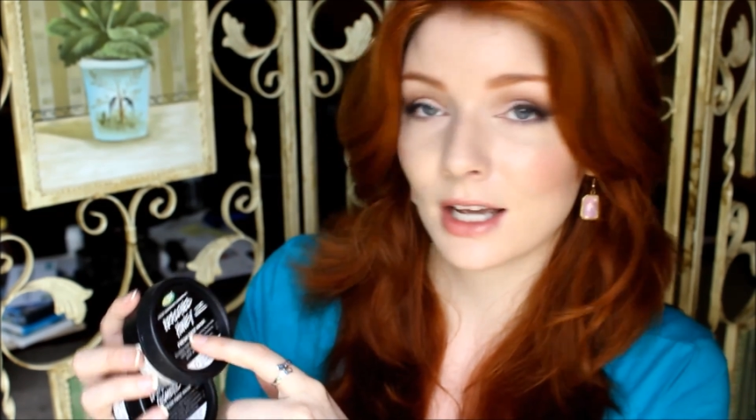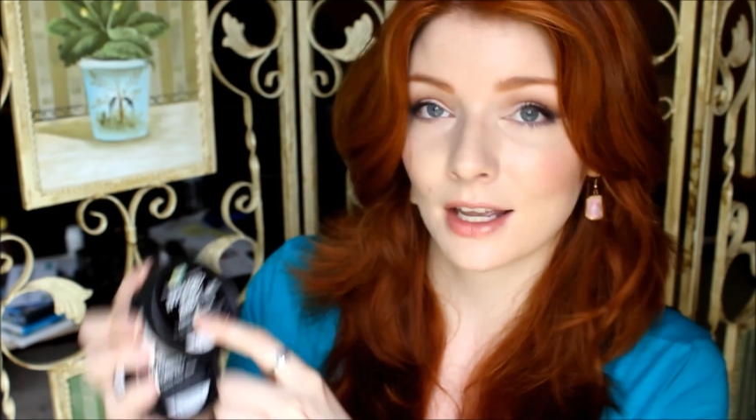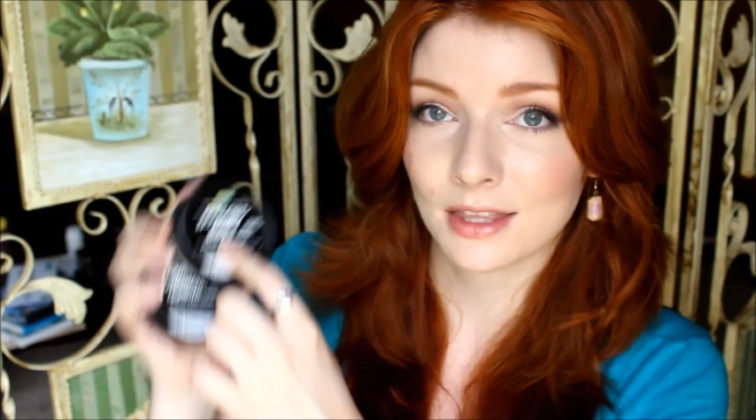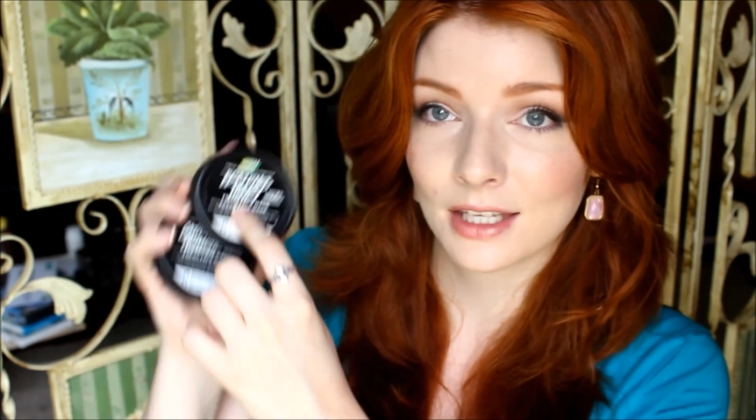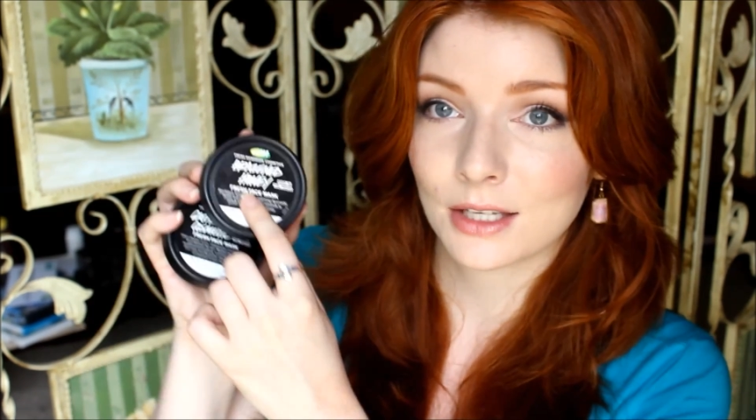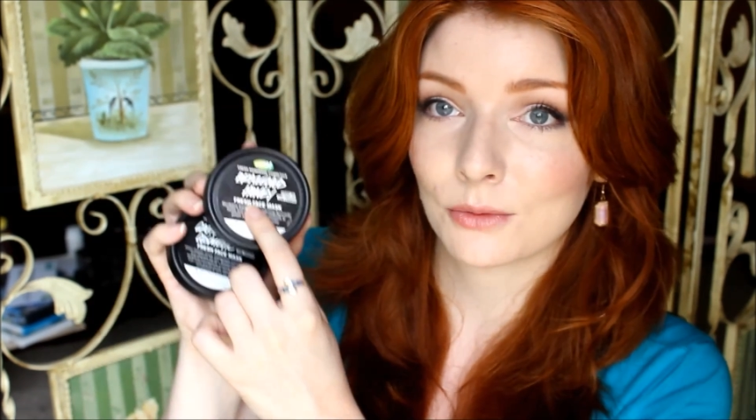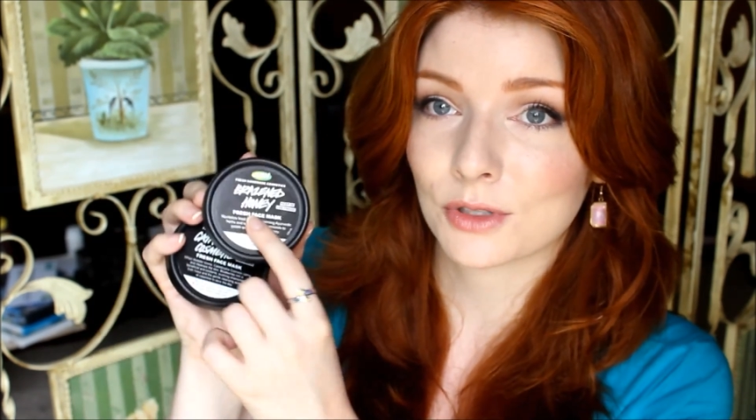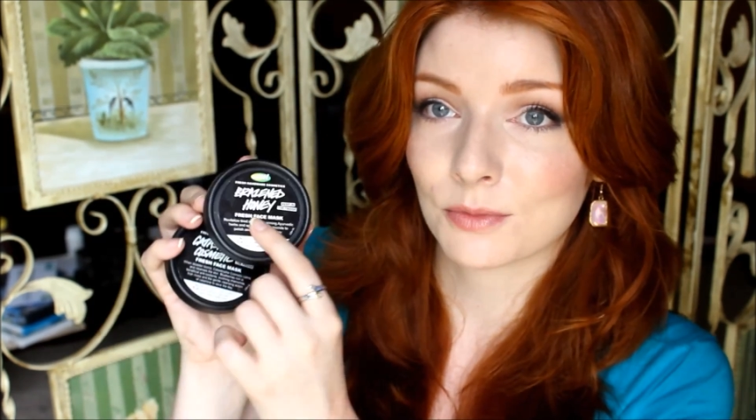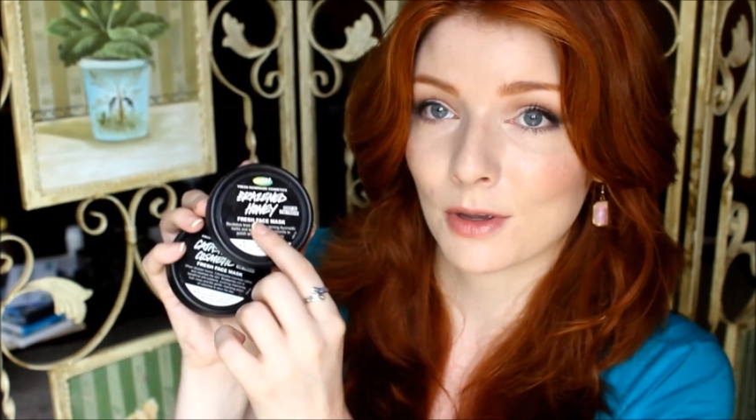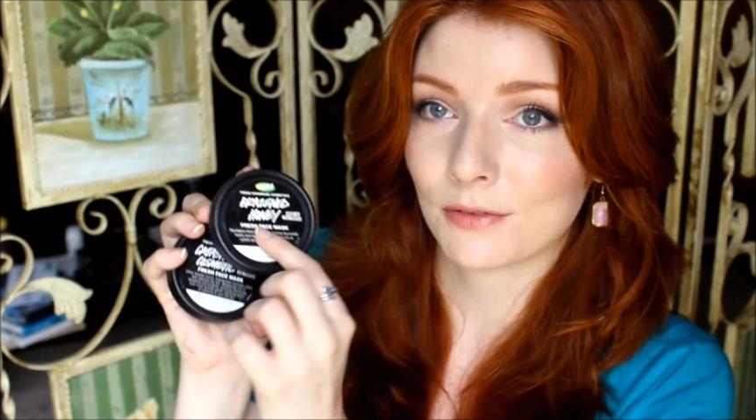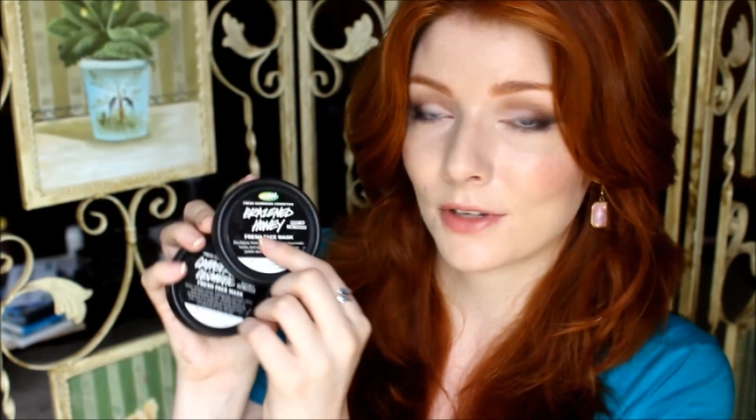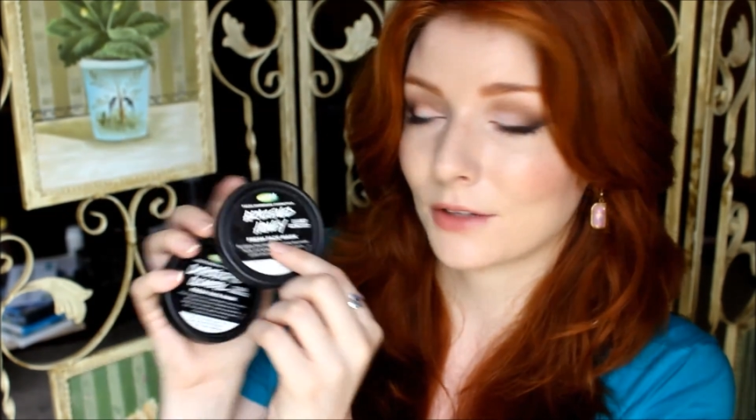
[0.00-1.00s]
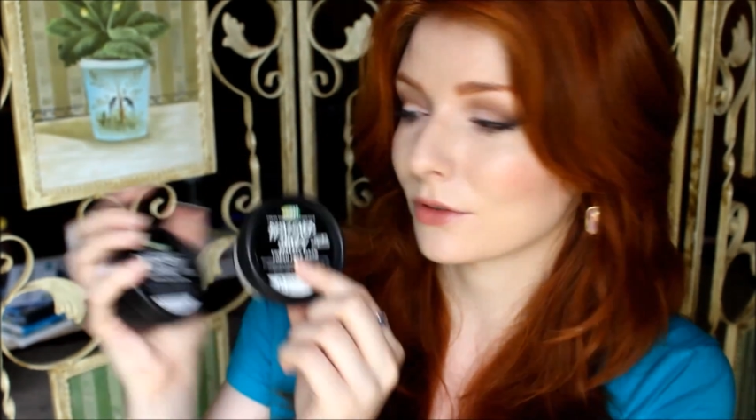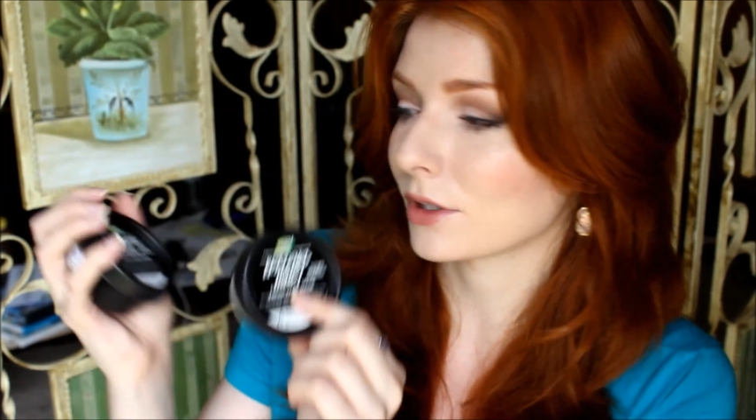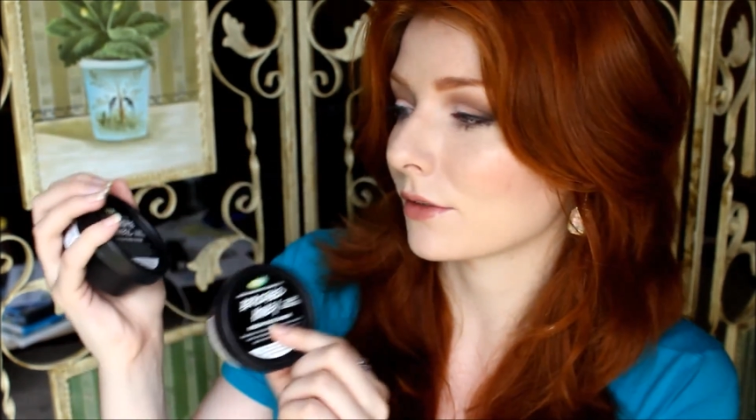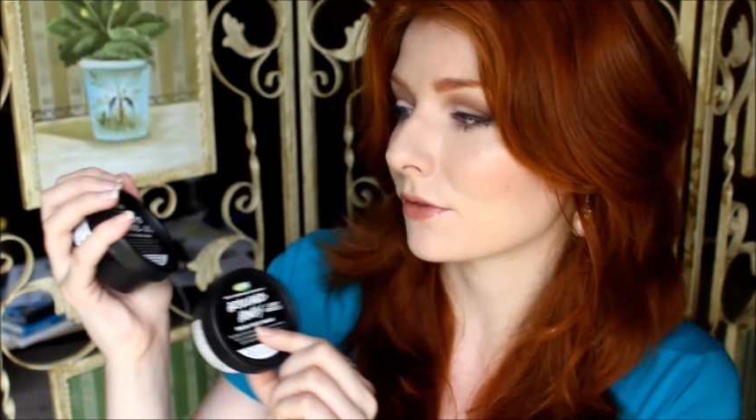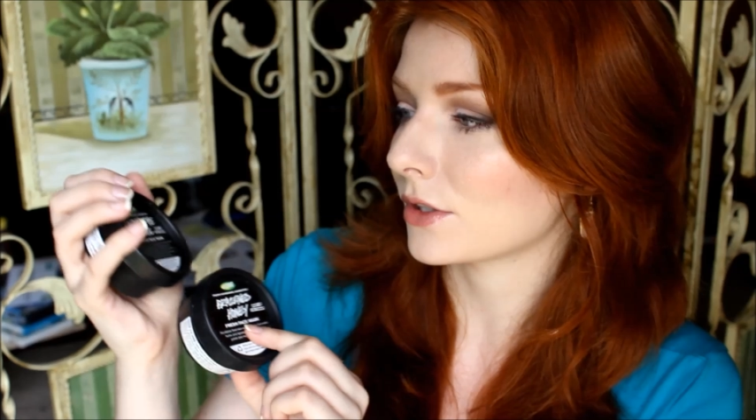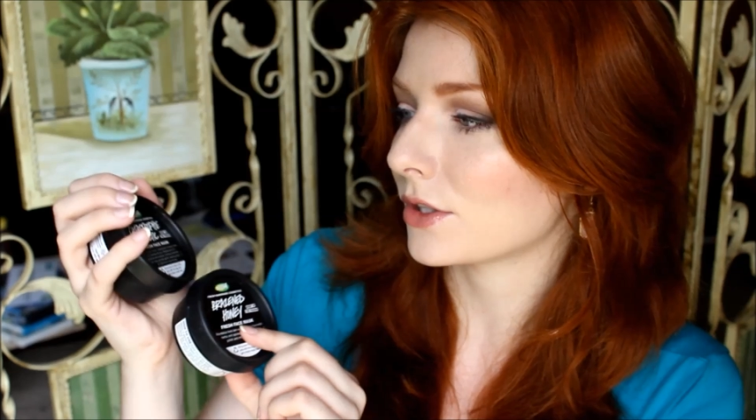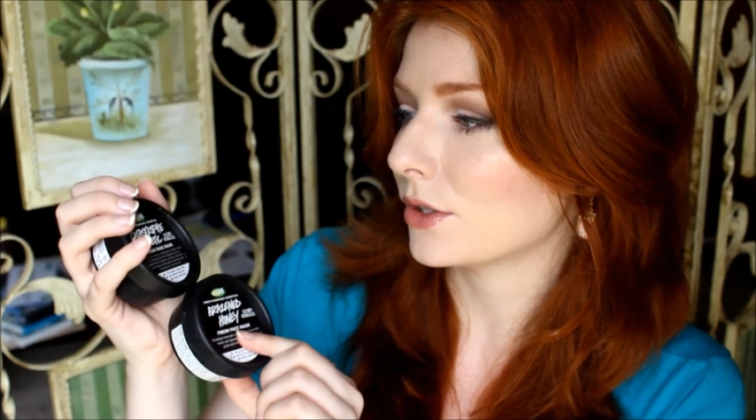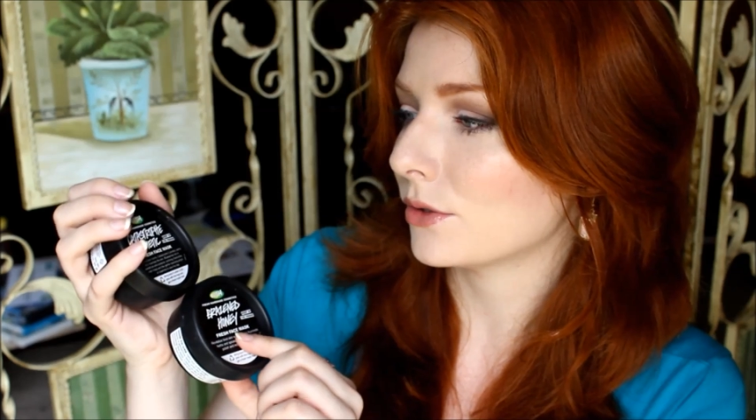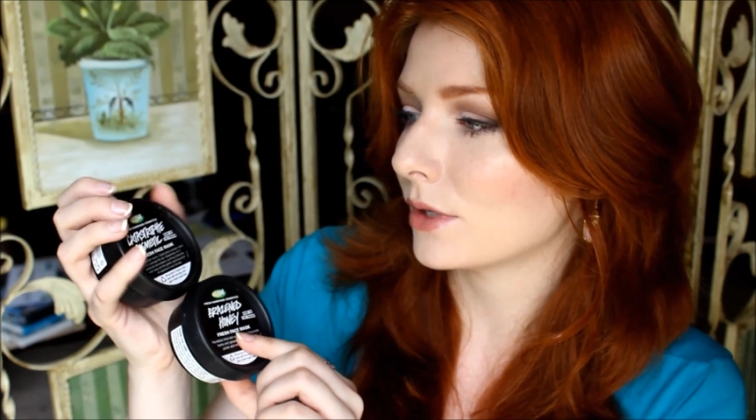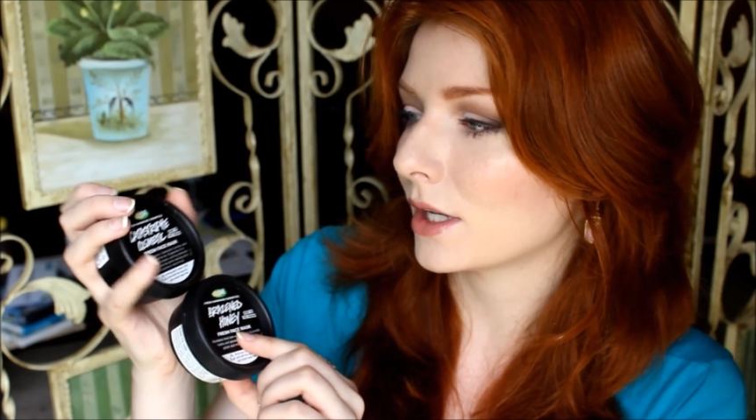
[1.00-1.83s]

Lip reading: I think it was my favorite of the 2.